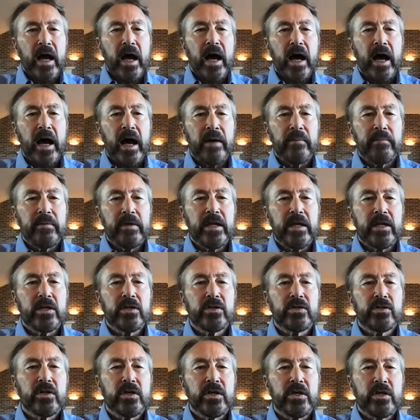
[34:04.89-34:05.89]
It
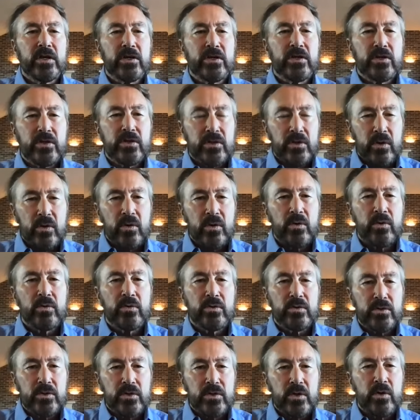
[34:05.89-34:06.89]
is so
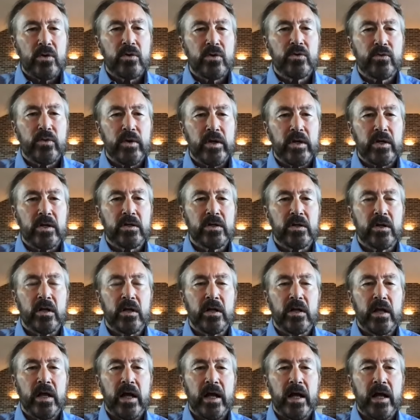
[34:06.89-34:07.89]

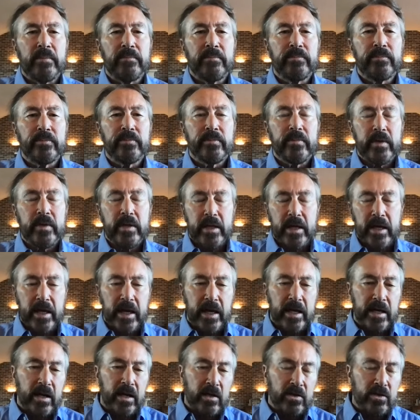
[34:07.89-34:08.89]
critical,
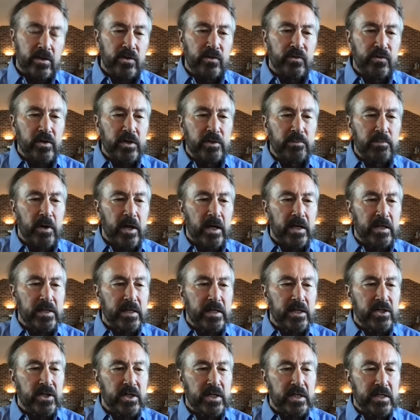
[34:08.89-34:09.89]
and I'll use French
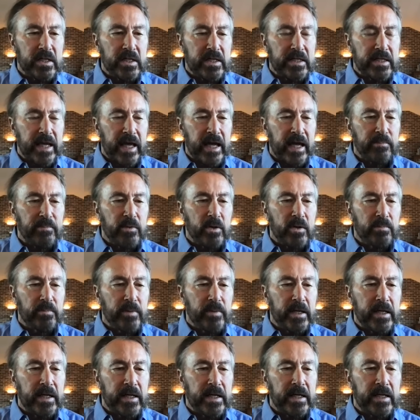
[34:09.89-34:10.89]
Polynesian as an example,
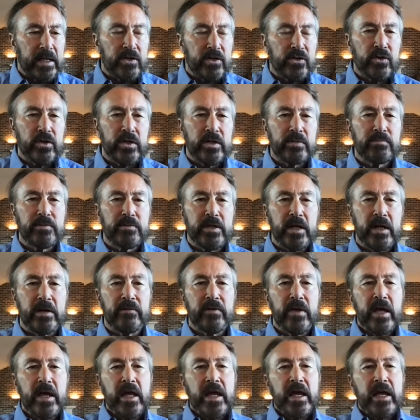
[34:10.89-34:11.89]
but in terms
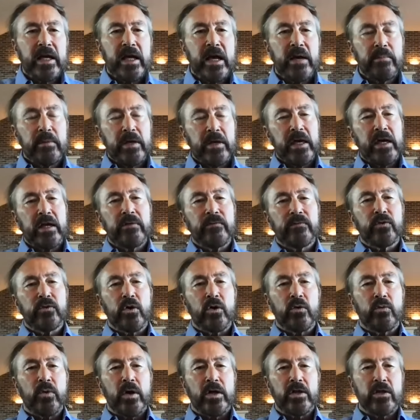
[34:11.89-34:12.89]
of coming in
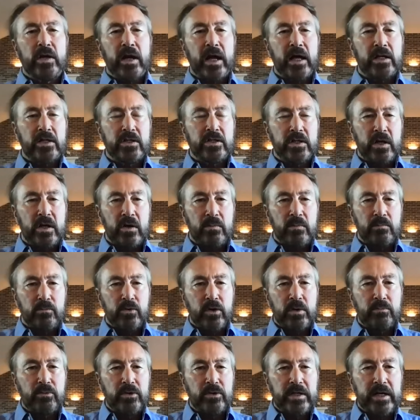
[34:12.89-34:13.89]
for whether or not it's a
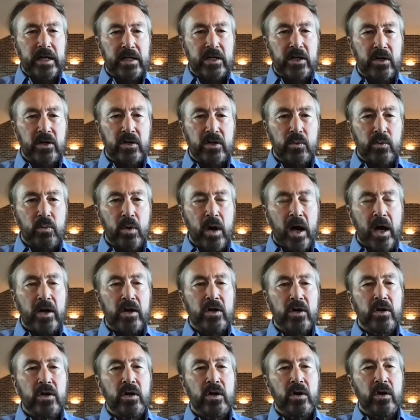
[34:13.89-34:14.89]
marine protected area in the
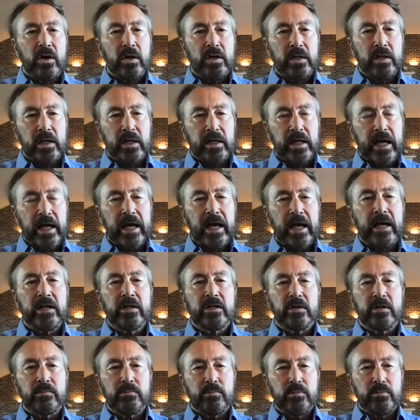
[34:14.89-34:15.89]
water or on the
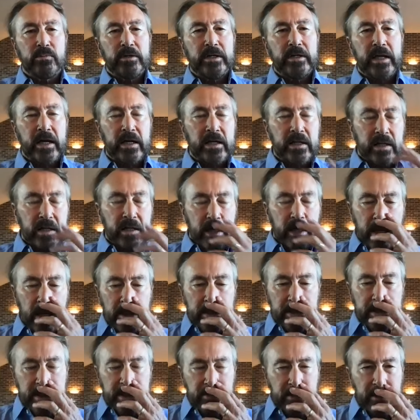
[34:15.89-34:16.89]
land to protect
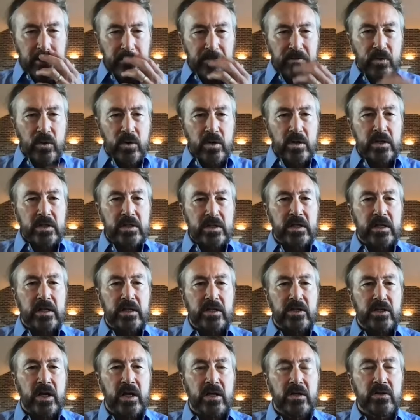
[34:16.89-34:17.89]
some of the forests or the
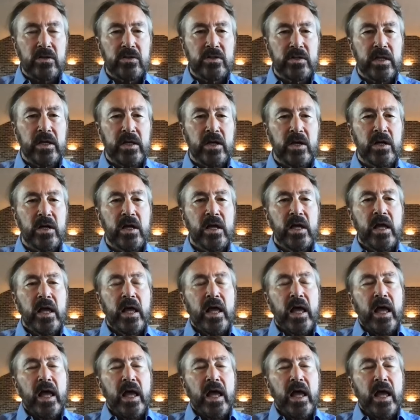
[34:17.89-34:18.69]
jungles there,